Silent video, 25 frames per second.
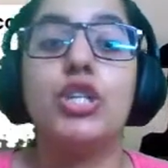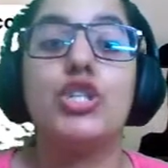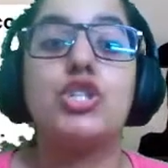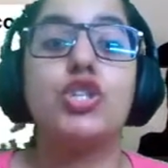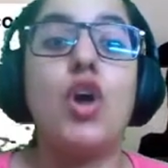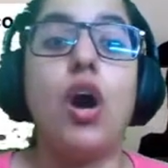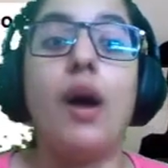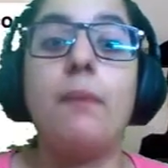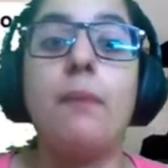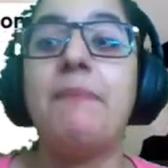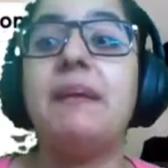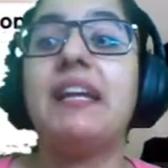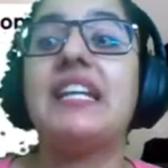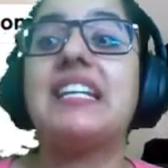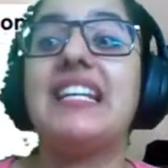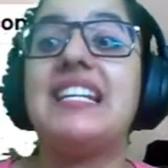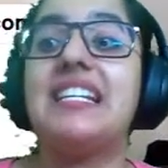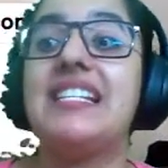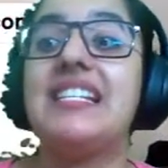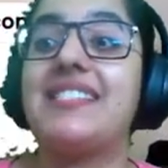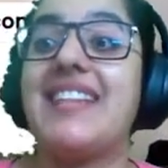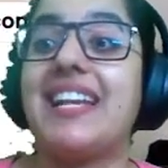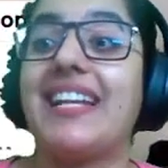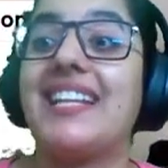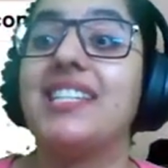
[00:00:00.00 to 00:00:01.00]
Topic
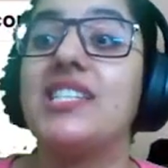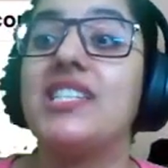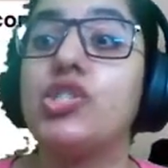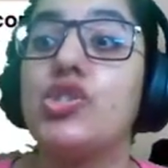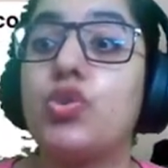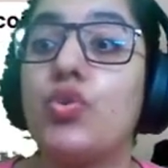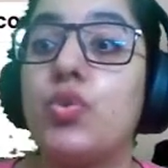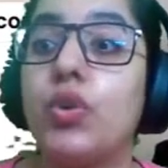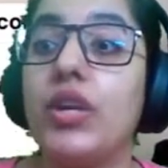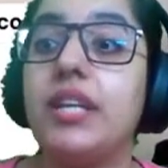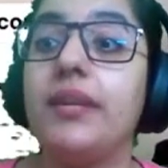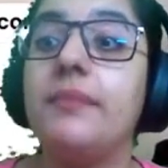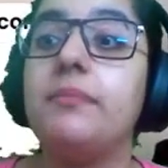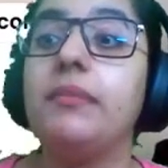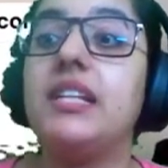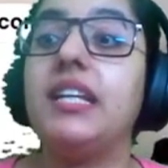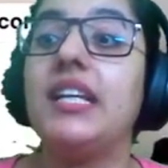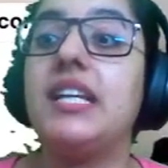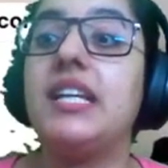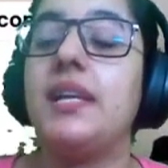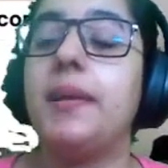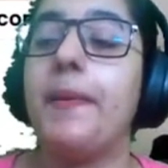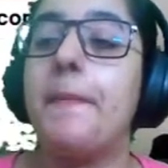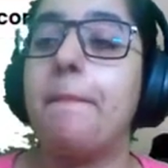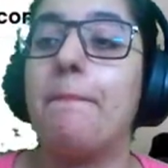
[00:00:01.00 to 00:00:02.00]
is
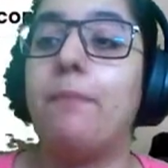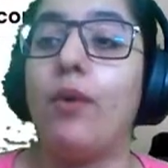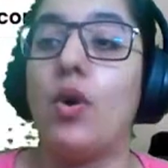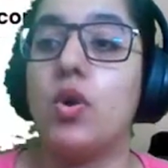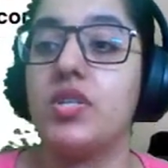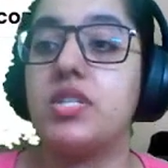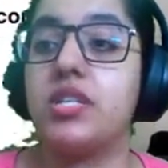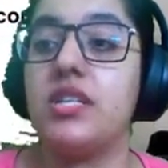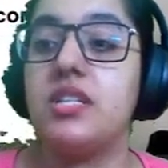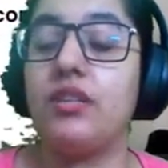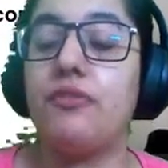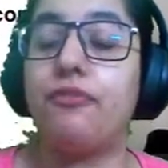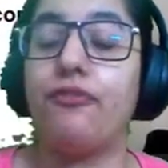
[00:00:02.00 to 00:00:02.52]
extremely important